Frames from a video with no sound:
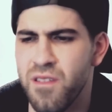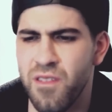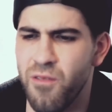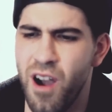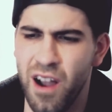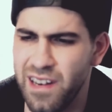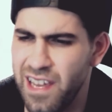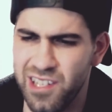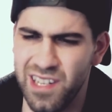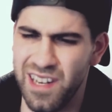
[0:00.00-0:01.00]
The Roc
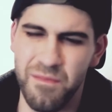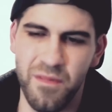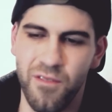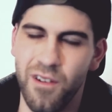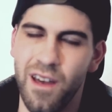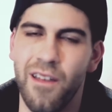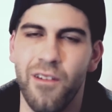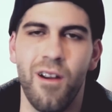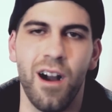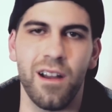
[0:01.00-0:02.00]
Nation, even before that,
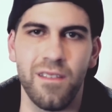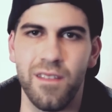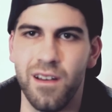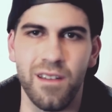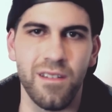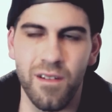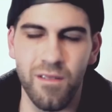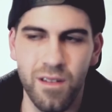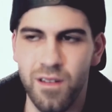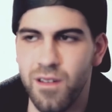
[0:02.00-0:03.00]
the Rock, the you know,
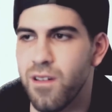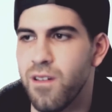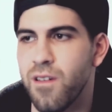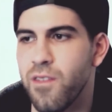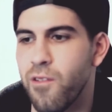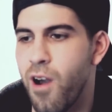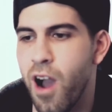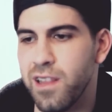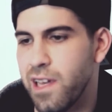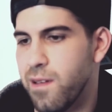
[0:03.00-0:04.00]
the
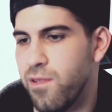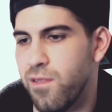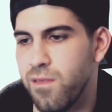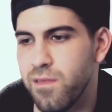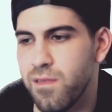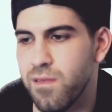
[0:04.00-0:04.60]
Rock label,